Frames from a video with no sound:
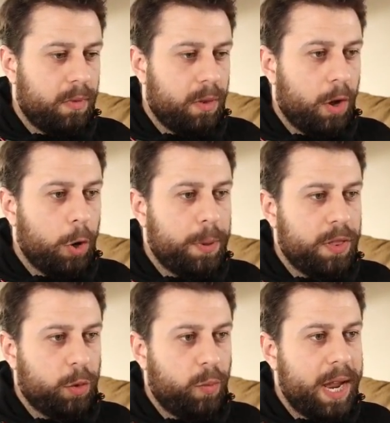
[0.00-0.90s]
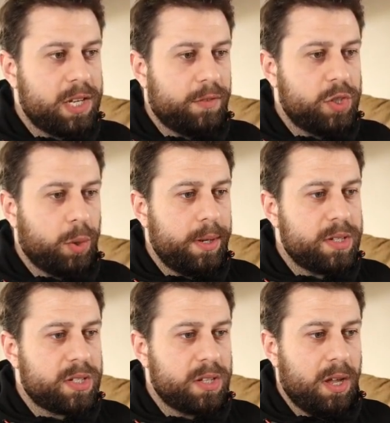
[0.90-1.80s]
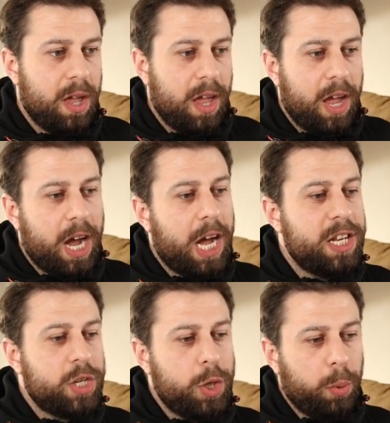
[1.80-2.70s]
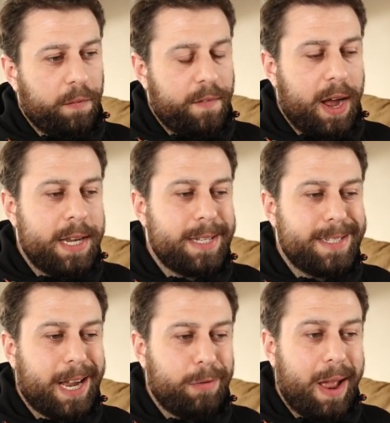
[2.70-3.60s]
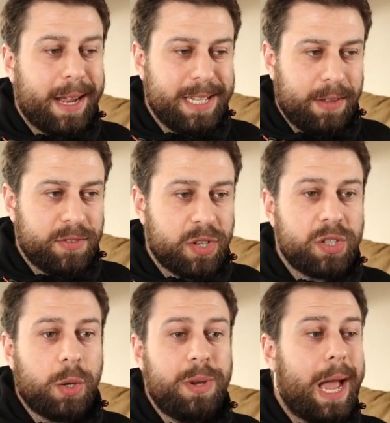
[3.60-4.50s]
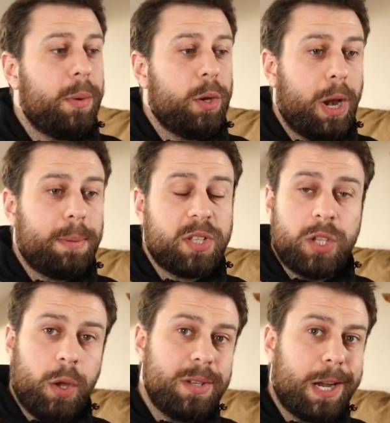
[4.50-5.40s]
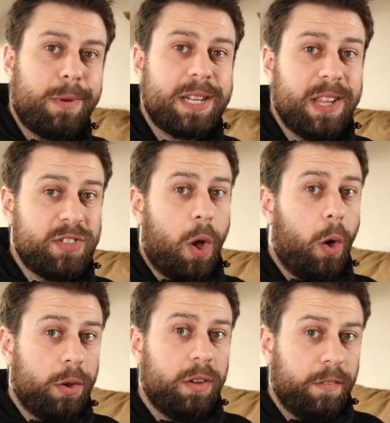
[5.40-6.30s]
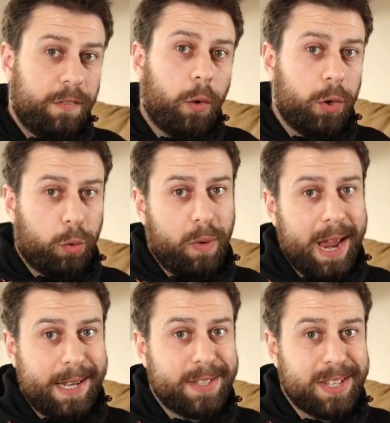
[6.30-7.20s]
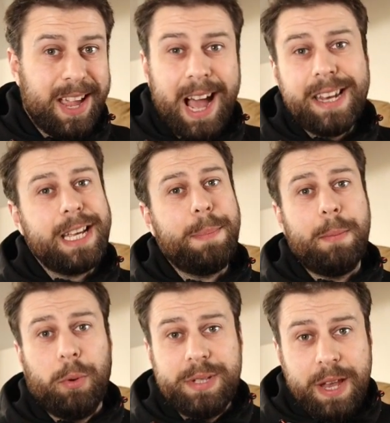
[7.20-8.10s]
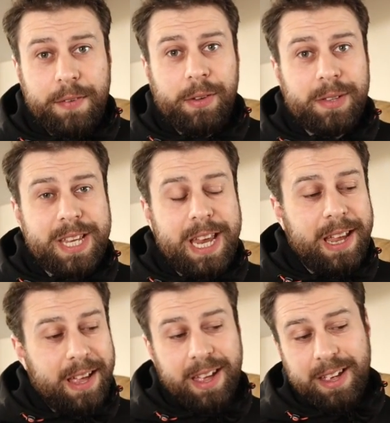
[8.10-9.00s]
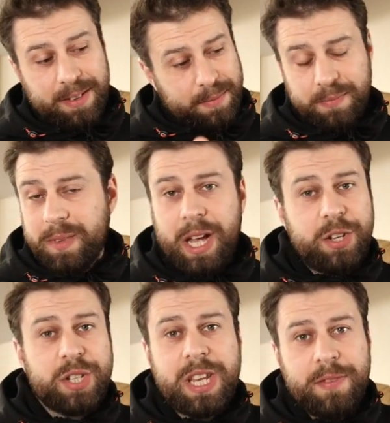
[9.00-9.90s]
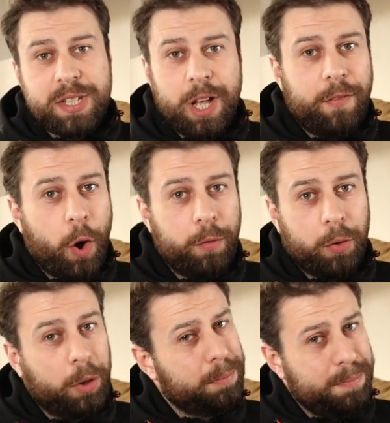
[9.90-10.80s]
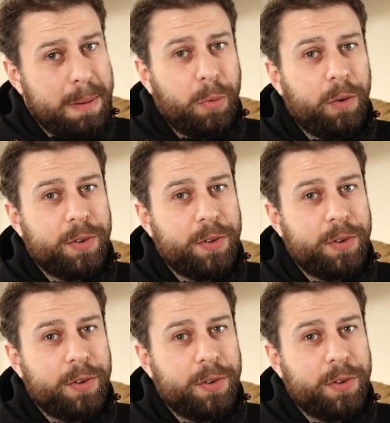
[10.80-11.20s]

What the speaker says: open the raid of choice, and you will find directives. So now you're able to turn directives on for your raids, adding a bit more difficulty, and just giving yourself overall a bit more of a